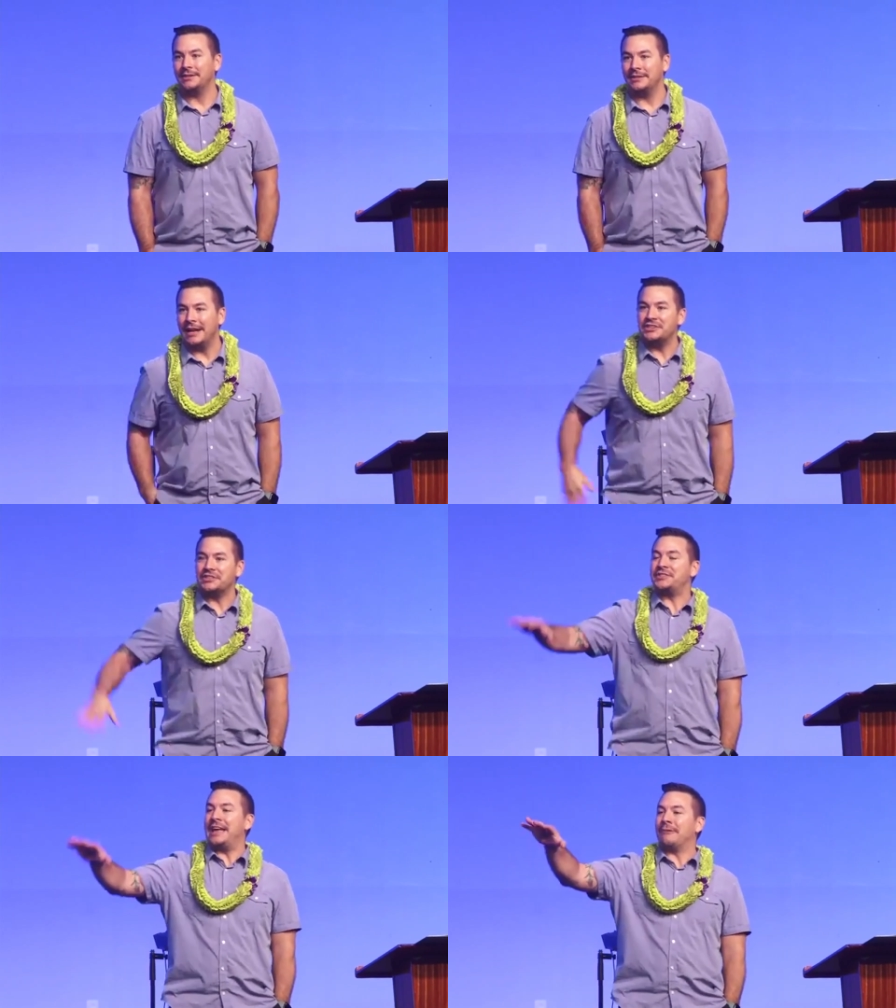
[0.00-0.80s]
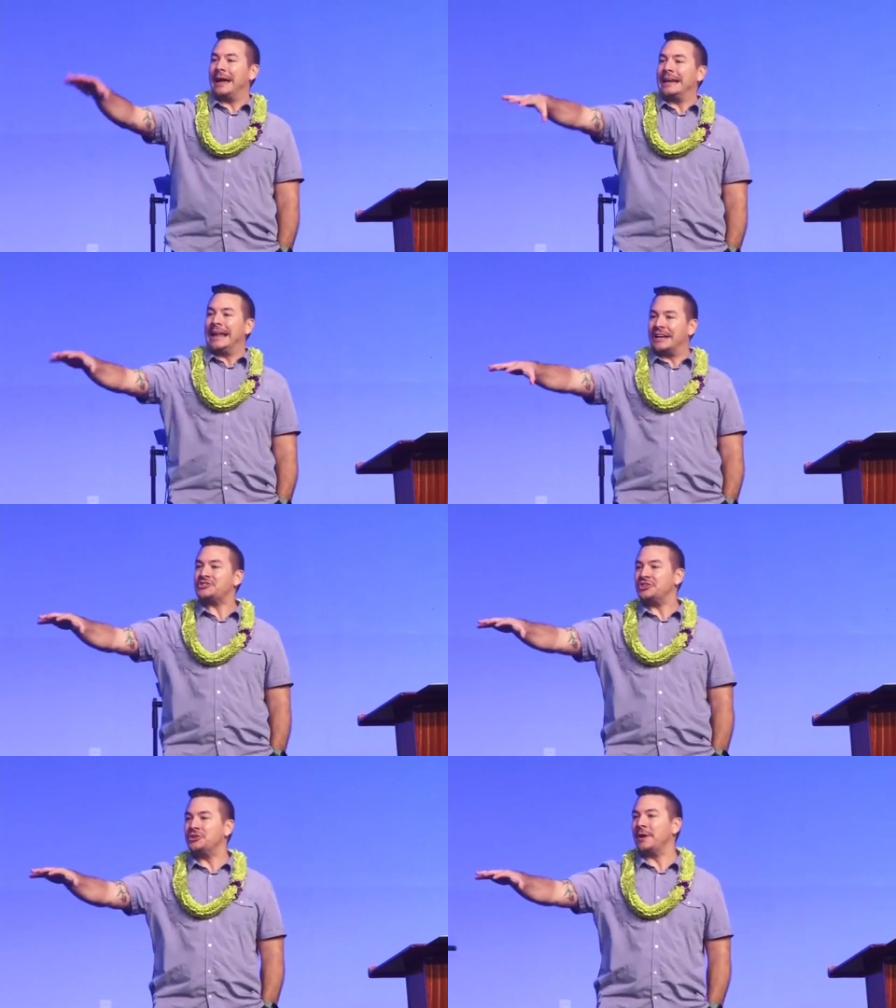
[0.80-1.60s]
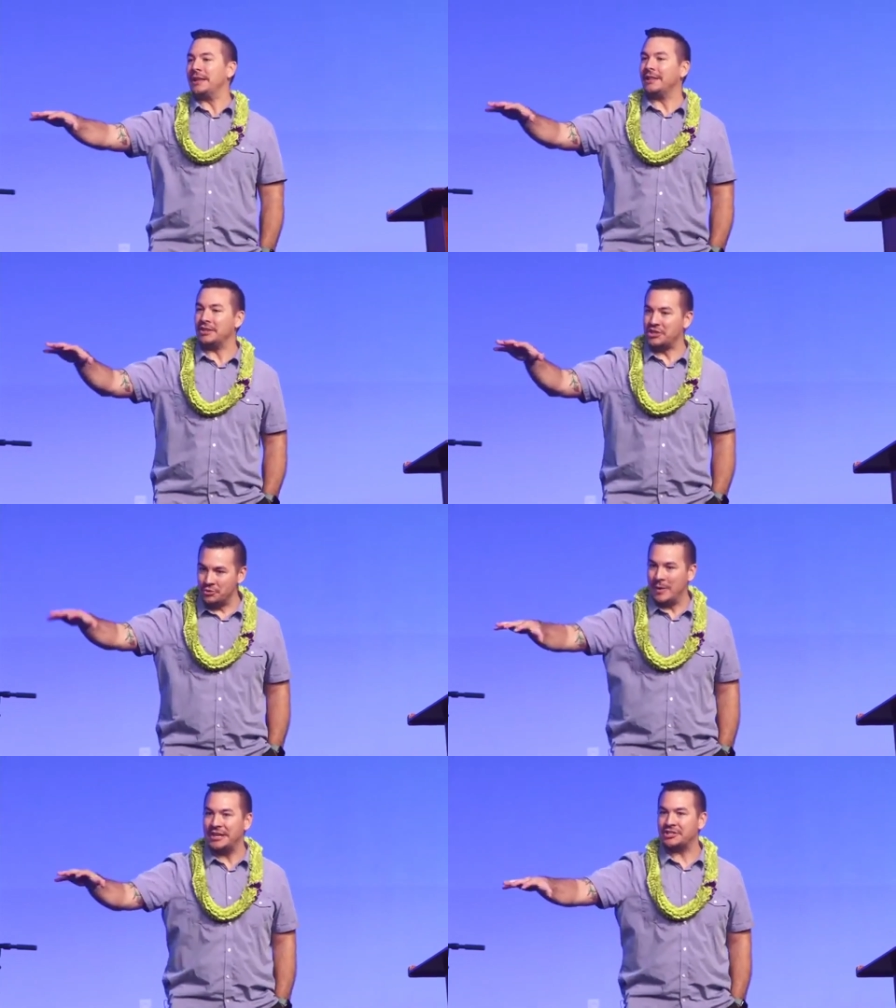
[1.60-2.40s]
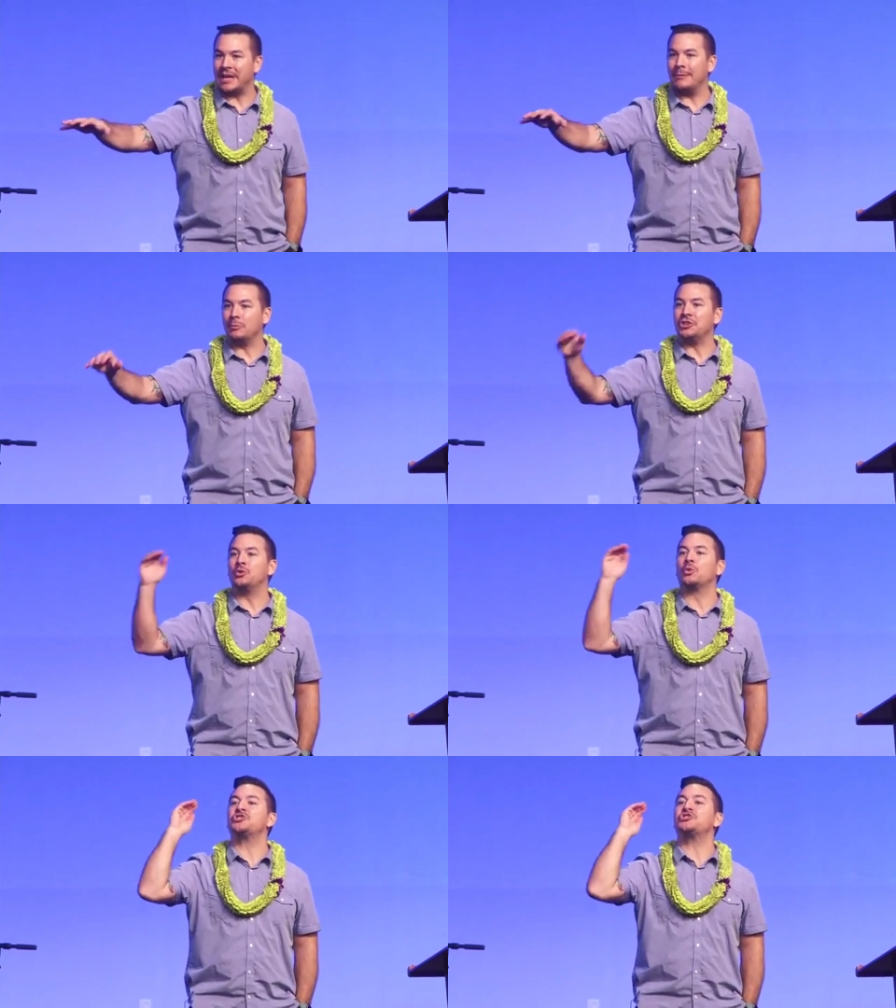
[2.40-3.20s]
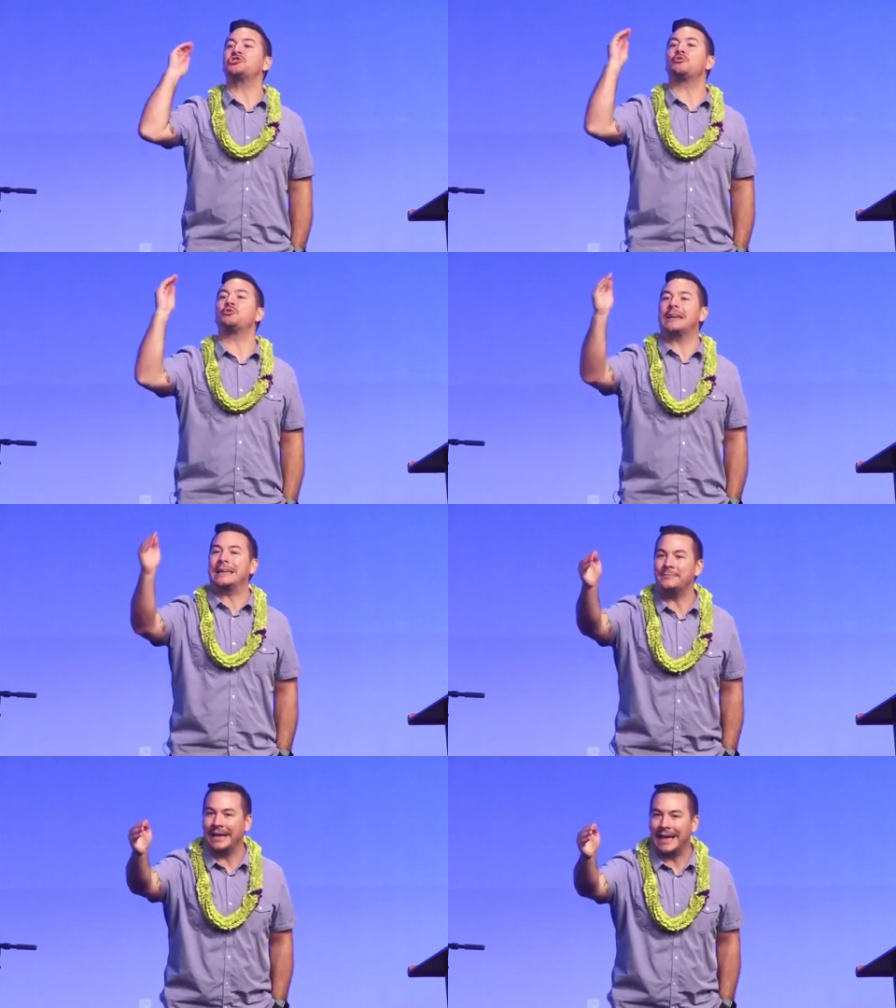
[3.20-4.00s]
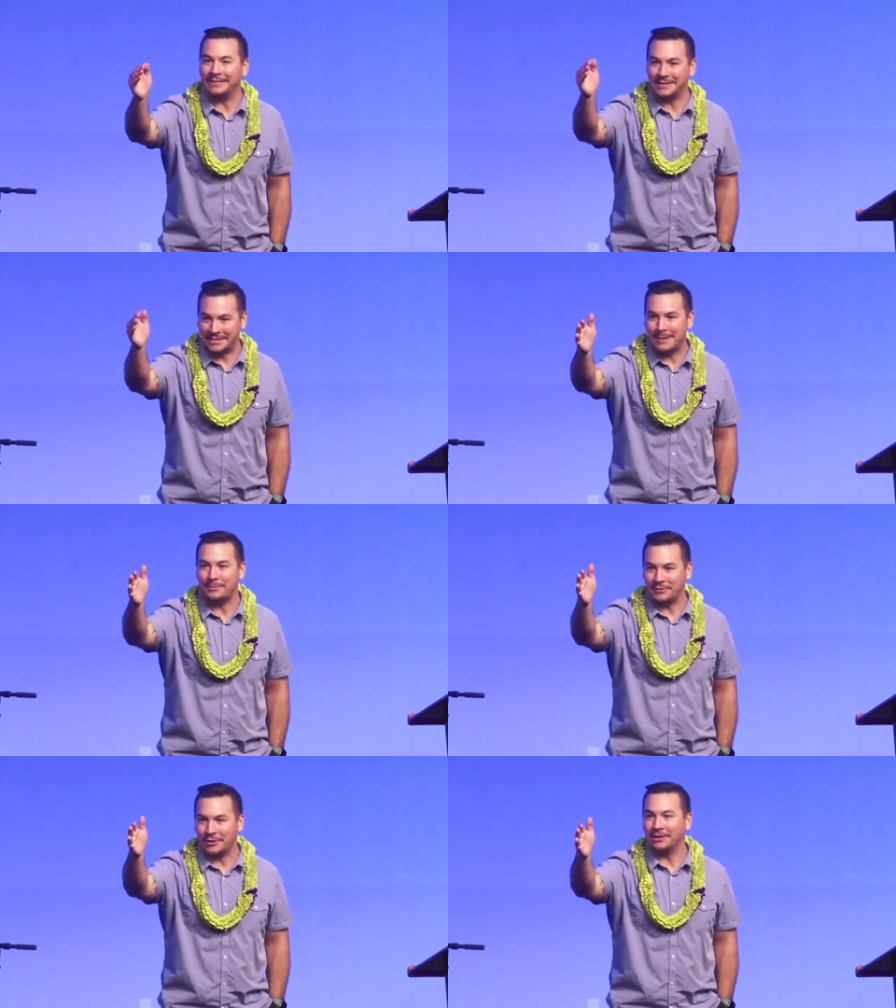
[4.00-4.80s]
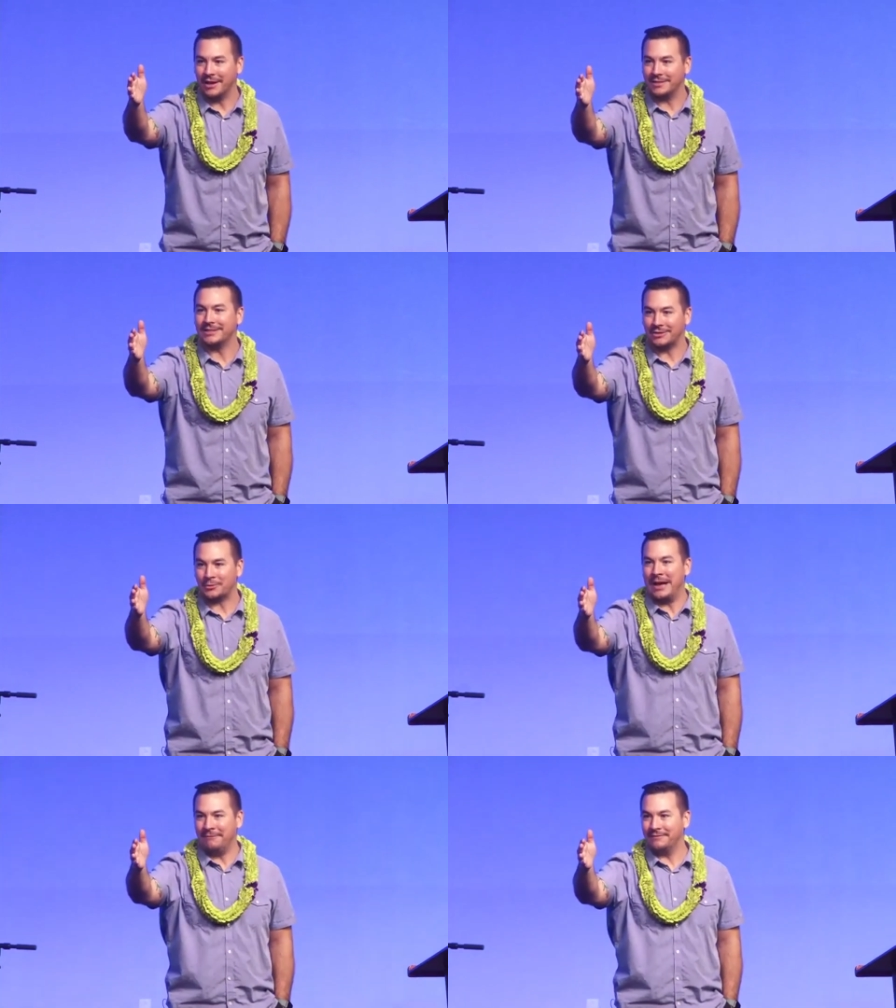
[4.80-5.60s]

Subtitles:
Didn't I just stand right next to you at the UH game when you were screaming at the top of your lungs at the ref?